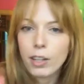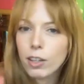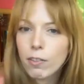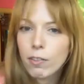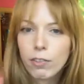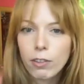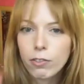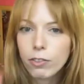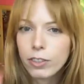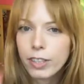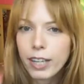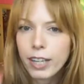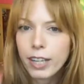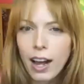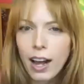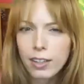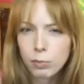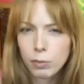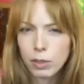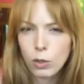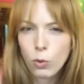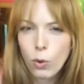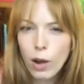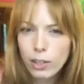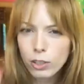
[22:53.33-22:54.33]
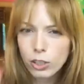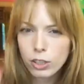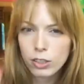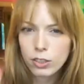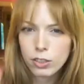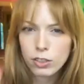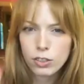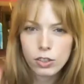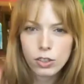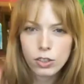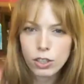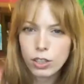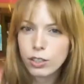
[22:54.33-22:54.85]
You feel free to ask me
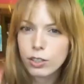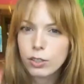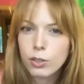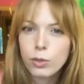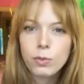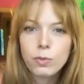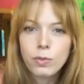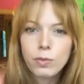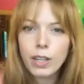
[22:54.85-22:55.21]
questions too.